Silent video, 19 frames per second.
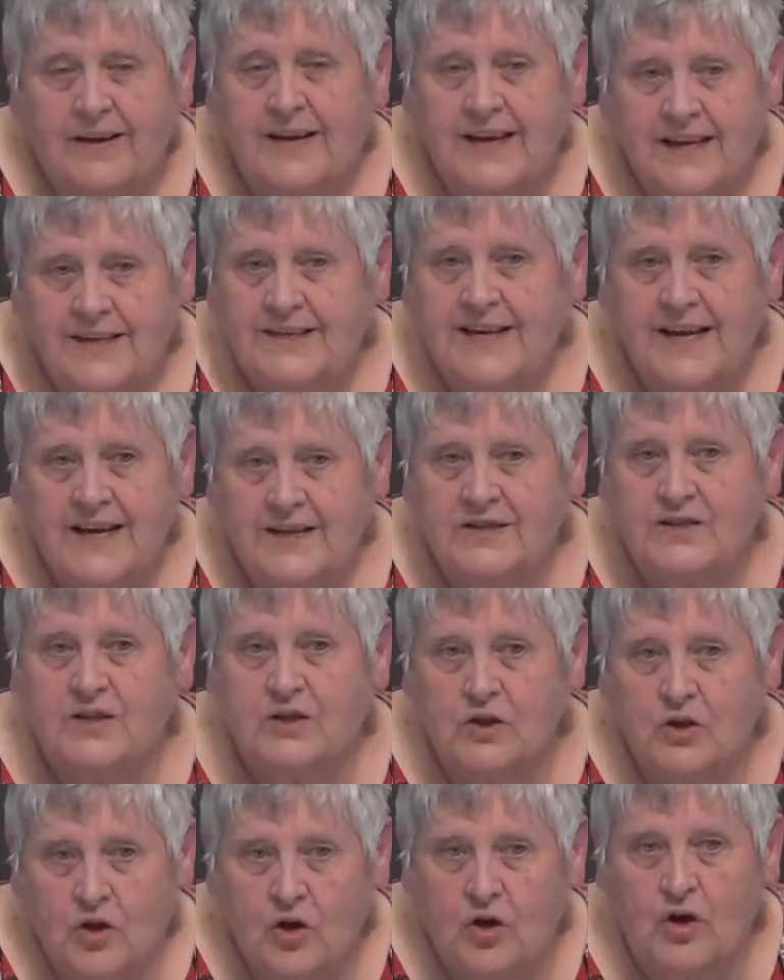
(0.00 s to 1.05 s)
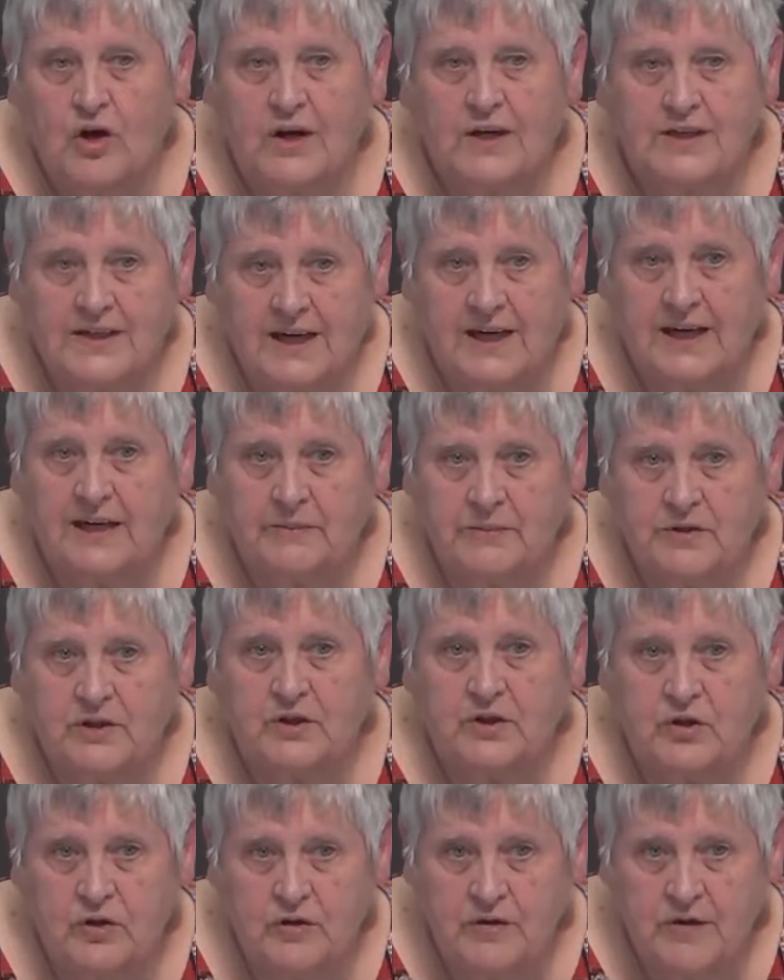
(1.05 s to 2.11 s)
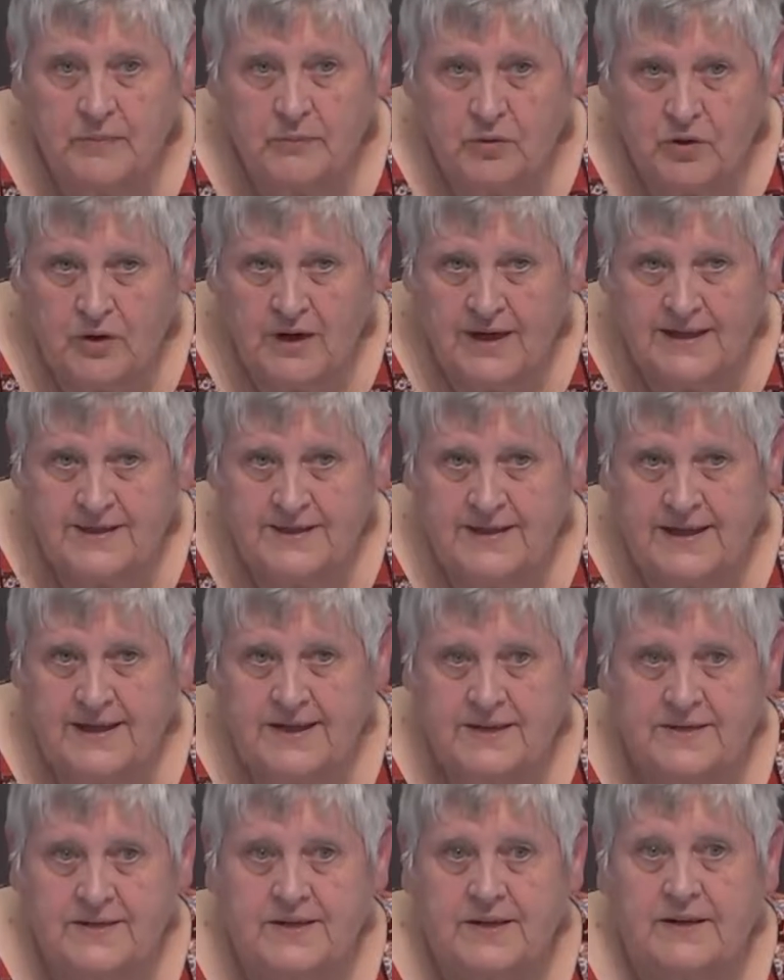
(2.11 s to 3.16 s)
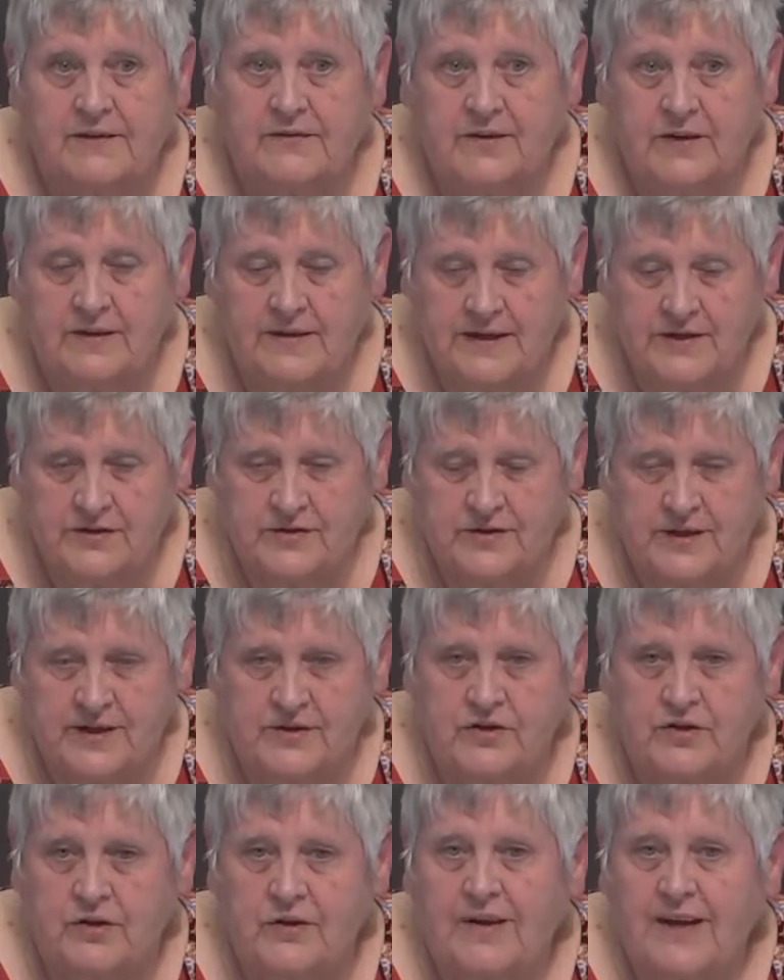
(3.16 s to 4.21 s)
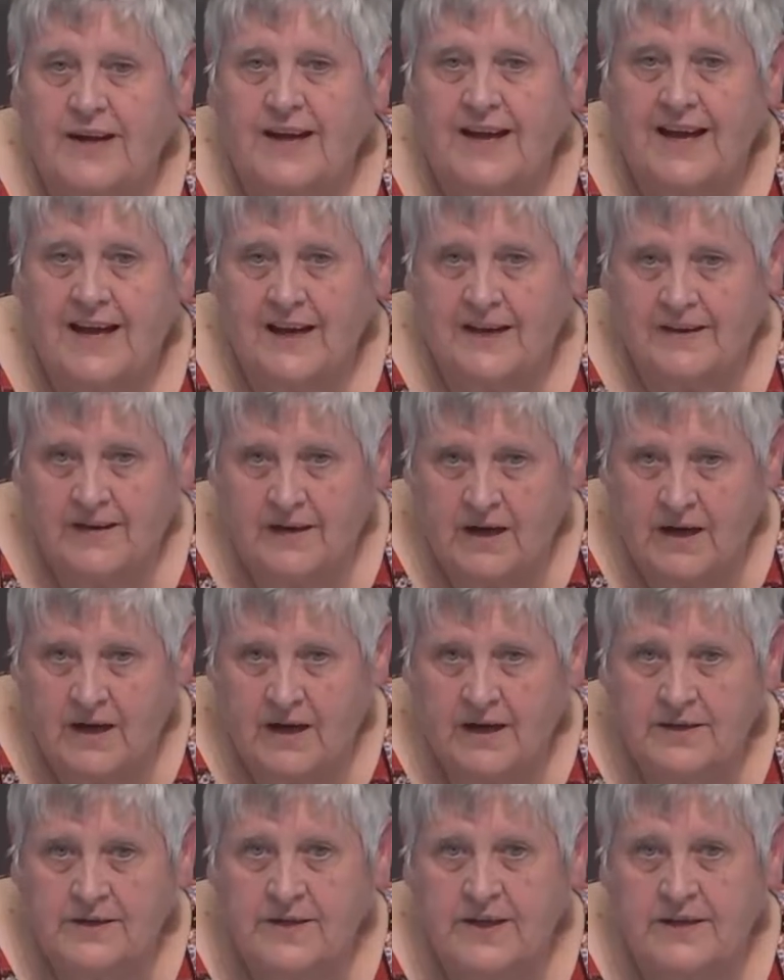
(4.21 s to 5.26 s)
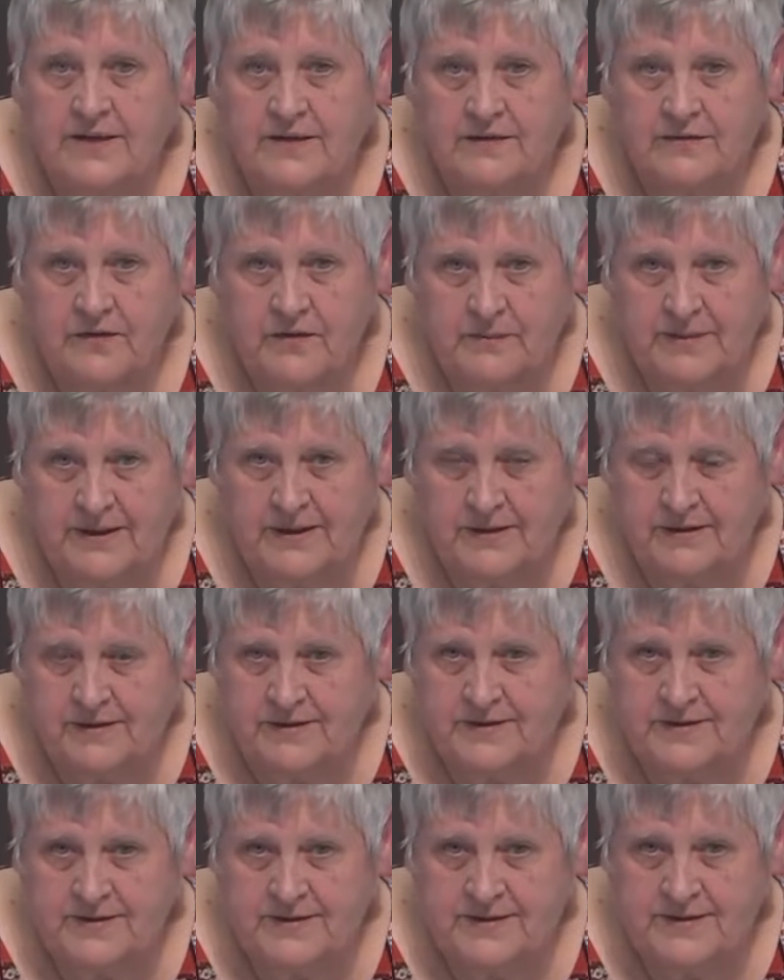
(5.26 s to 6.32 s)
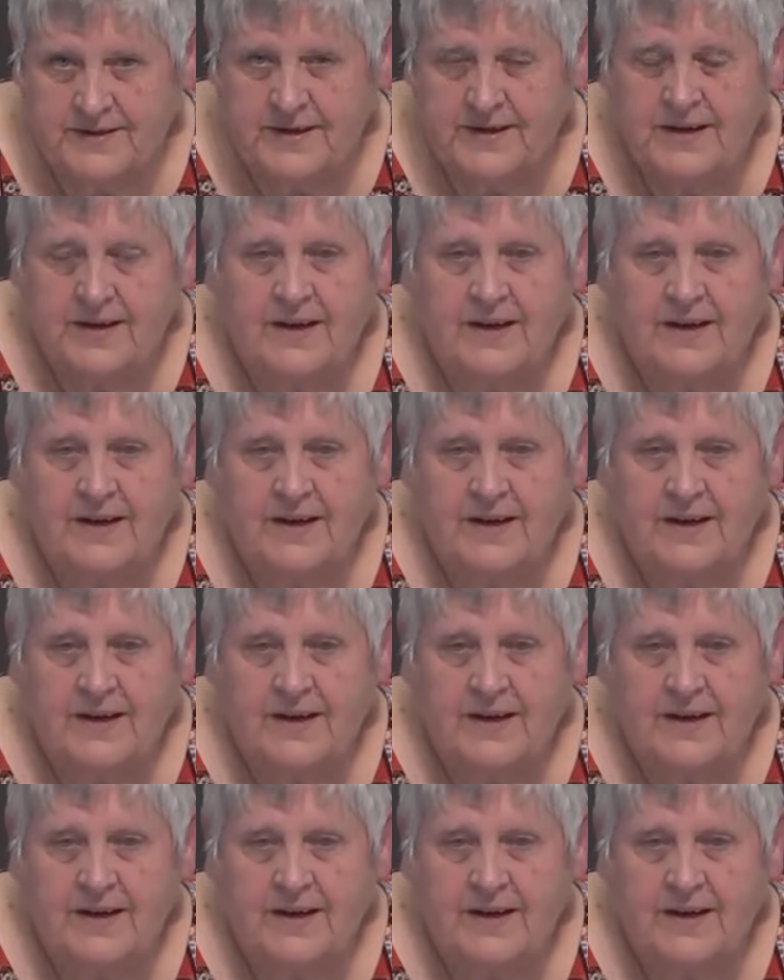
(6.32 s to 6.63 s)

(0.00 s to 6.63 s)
It takes a long time to learn the process of the legislature and the content of the bills.